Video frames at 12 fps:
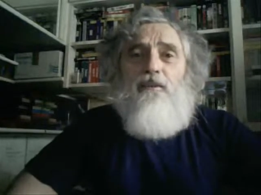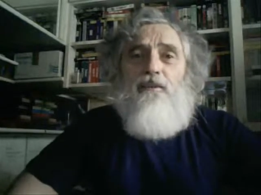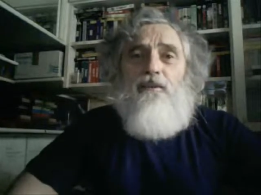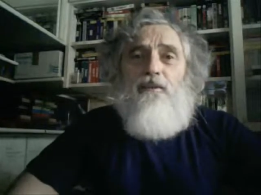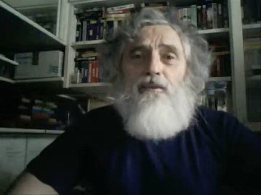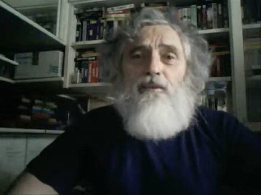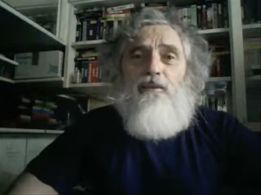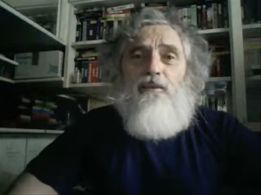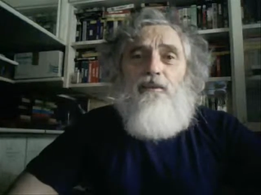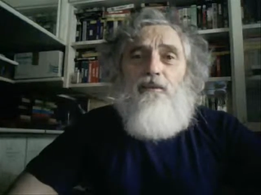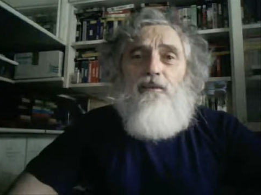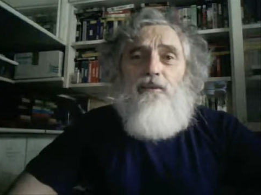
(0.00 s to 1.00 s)

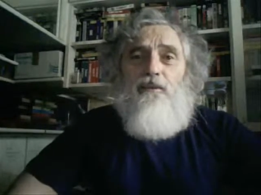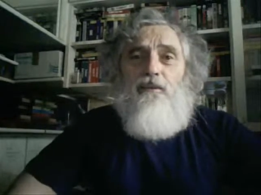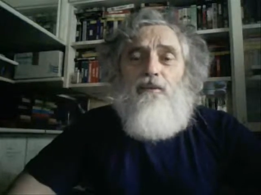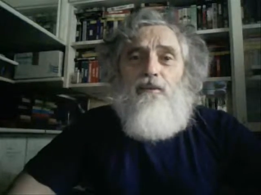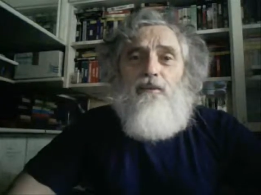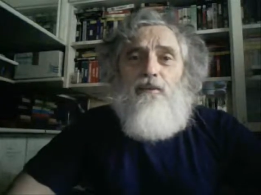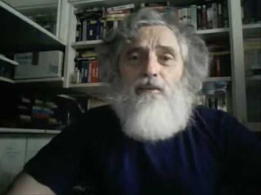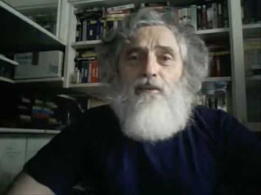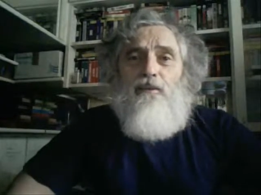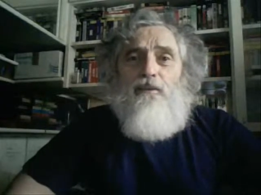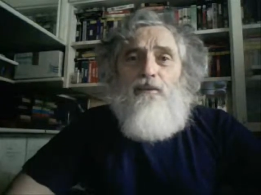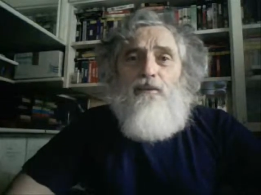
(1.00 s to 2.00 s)

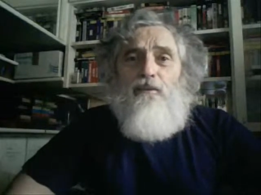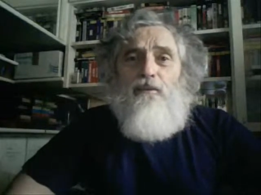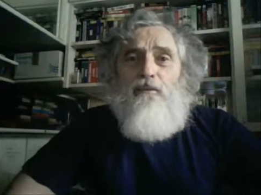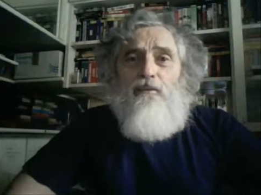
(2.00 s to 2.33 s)
[no speech]